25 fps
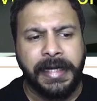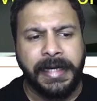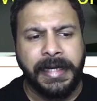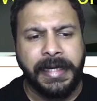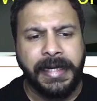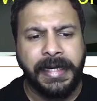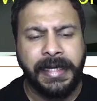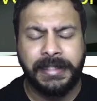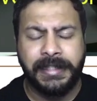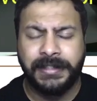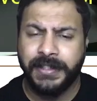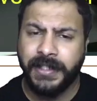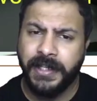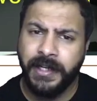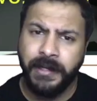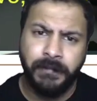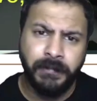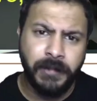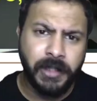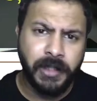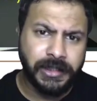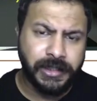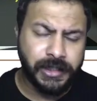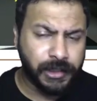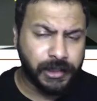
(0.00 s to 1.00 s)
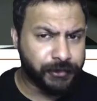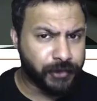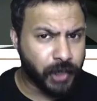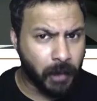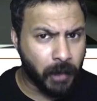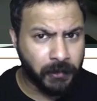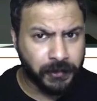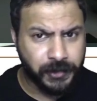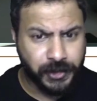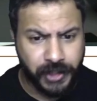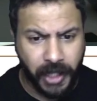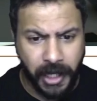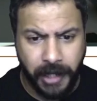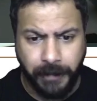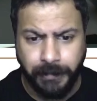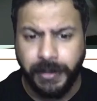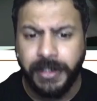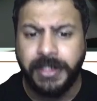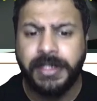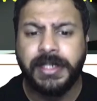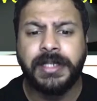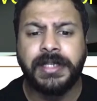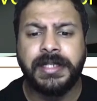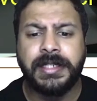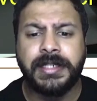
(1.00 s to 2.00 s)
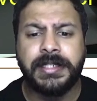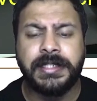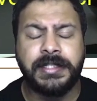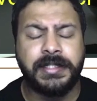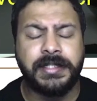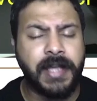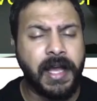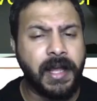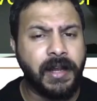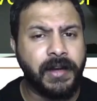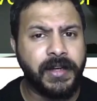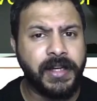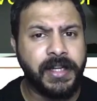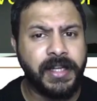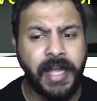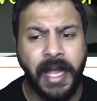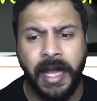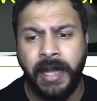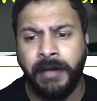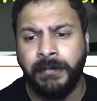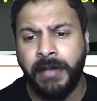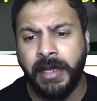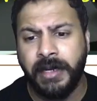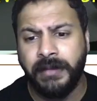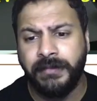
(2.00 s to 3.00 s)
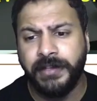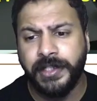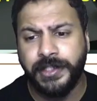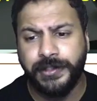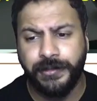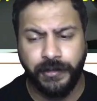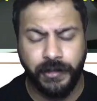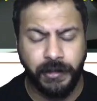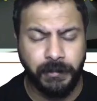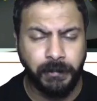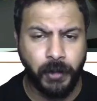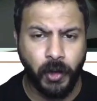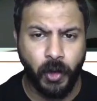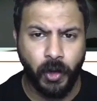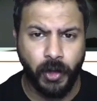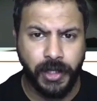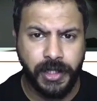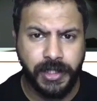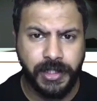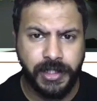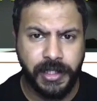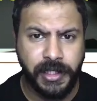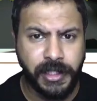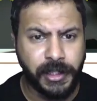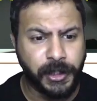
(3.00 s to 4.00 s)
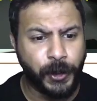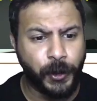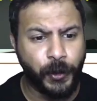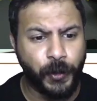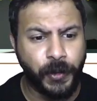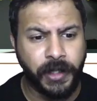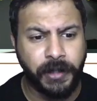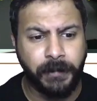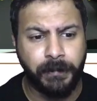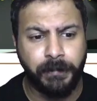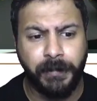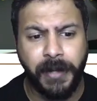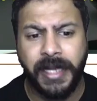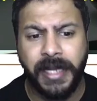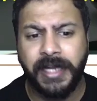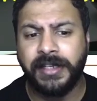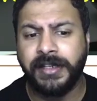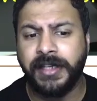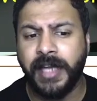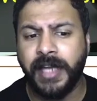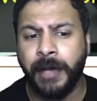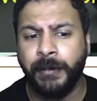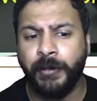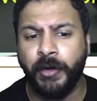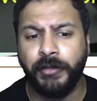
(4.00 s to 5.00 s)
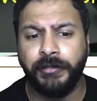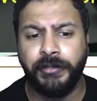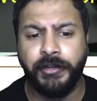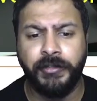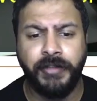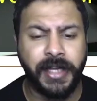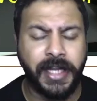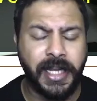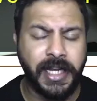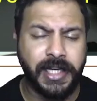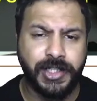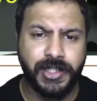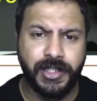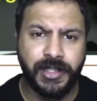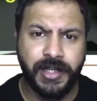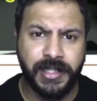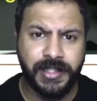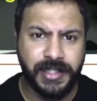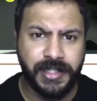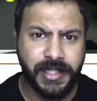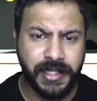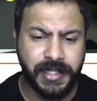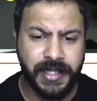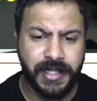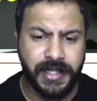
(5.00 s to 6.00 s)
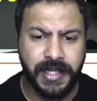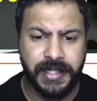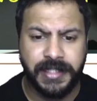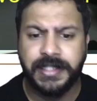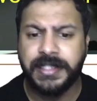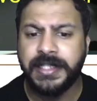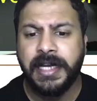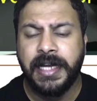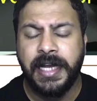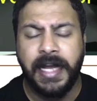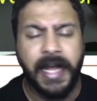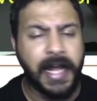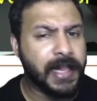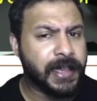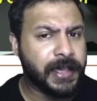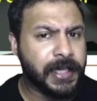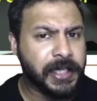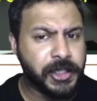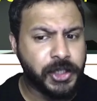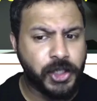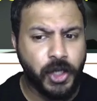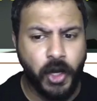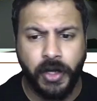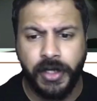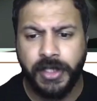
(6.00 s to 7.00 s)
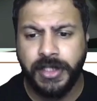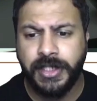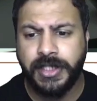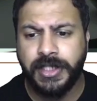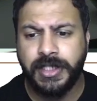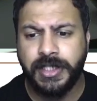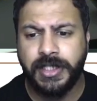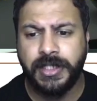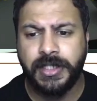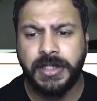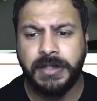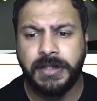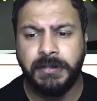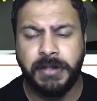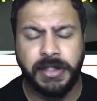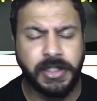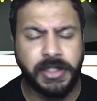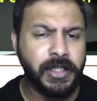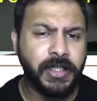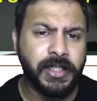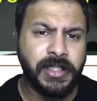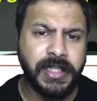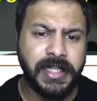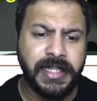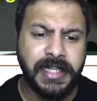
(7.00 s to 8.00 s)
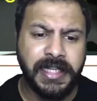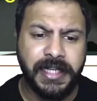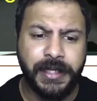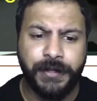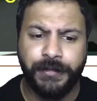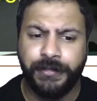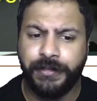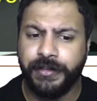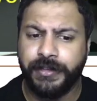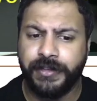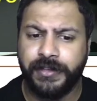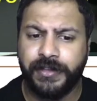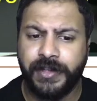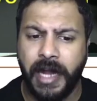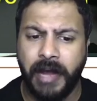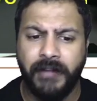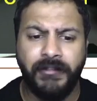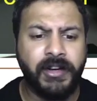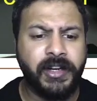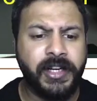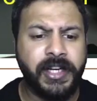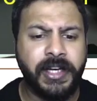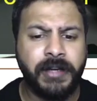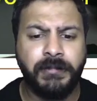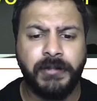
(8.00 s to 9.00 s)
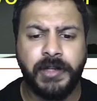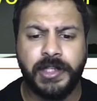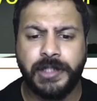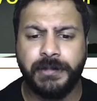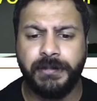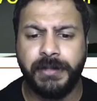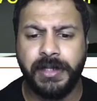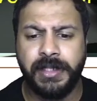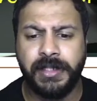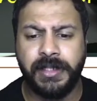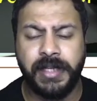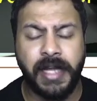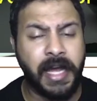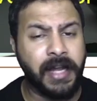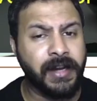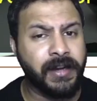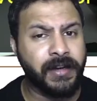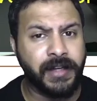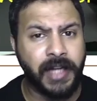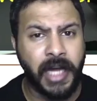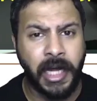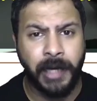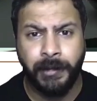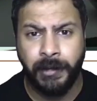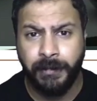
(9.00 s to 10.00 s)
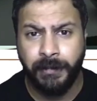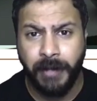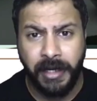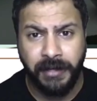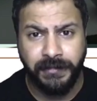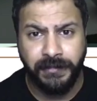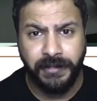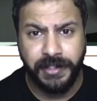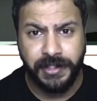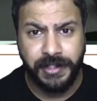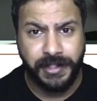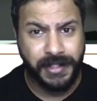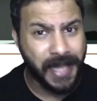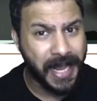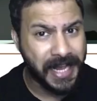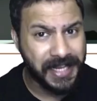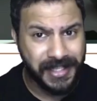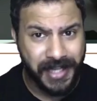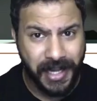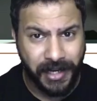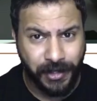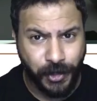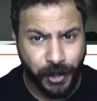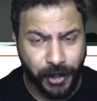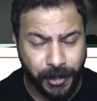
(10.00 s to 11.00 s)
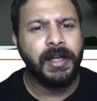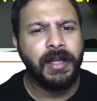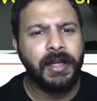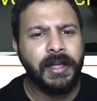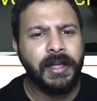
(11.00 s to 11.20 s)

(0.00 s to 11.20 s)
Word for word: It is reimbursed in the form of stipend, salary and benefits for employees including paid time off for vacation and sick days, health insurance, maternity leave, travel reimbursement and retirement benefits, etc.